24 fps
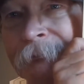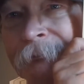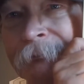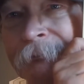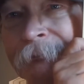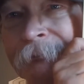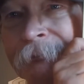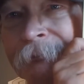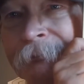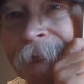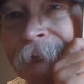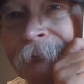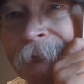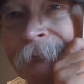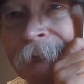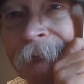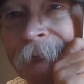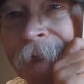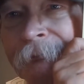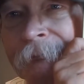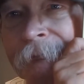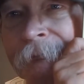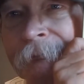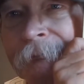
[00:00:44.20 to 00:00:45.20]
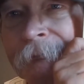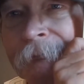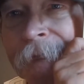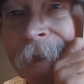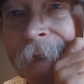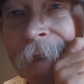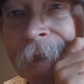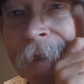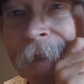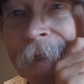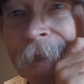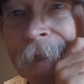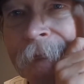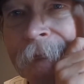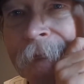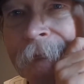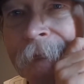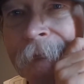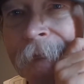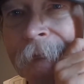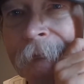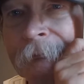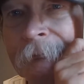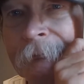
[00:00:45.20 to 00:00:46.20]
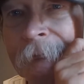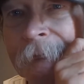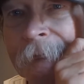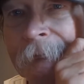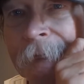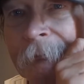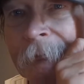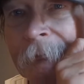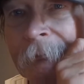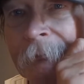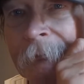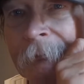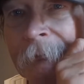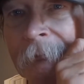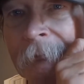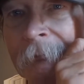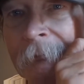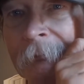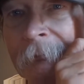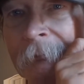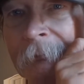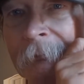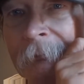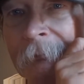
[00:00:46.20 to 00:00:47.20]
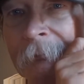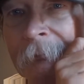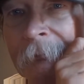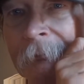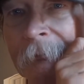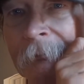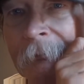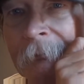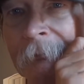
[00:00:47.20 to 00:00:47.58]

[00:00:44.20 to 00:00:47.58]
[no speech]